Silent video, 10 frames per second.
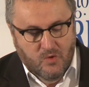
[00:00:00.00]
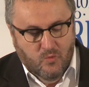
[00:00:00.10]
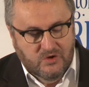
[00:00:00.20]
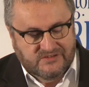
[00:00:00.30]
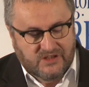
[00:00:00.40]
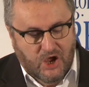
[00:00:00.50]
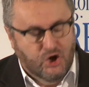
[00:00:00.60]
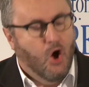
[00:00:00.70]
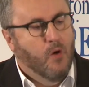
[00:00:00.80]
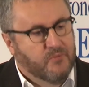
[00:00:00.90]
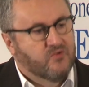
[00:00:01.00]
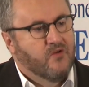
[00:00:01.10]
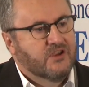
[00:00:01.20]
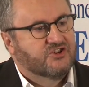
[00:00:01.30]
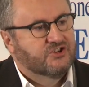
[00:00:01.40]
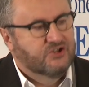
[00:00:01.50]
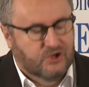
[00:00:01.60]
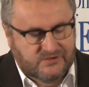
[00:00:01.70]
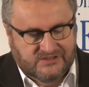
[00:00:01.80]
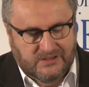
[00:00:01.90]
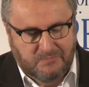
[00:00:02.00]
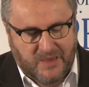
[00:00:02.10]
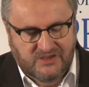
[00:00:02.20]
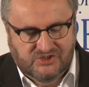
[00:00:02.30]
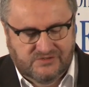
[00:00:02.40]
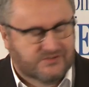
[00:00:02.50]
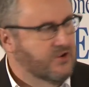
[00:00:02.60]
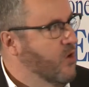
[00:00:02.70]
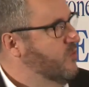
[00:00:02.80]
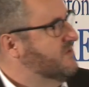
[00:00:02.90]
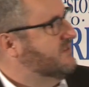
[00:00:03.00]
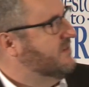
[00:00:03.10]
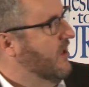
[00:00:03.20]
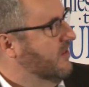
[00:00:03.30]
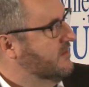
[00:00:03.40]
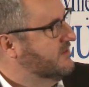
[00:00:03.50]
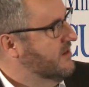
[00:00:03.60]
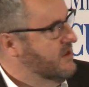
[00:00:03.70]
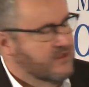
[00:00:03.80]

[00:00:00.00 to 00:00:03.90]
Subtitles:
was an operation using the patient's own cells.